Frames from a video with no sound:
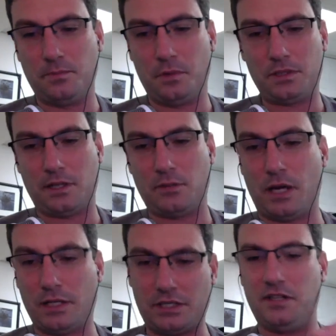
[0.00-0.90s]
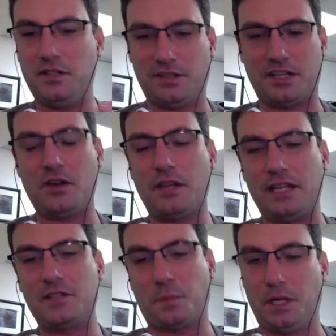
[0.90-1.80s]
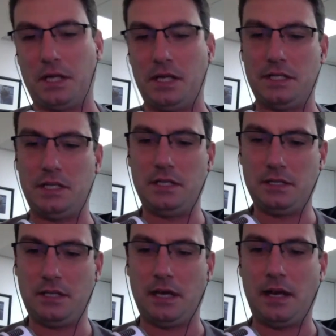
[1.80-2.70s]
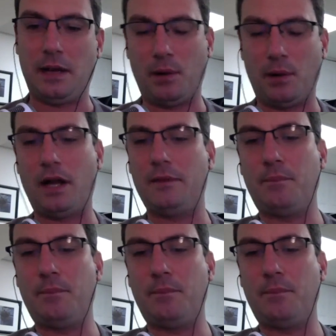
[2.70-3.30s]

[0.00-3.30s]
once I watched how you did it, I was like, oh, that is pretty easy. And I bought it.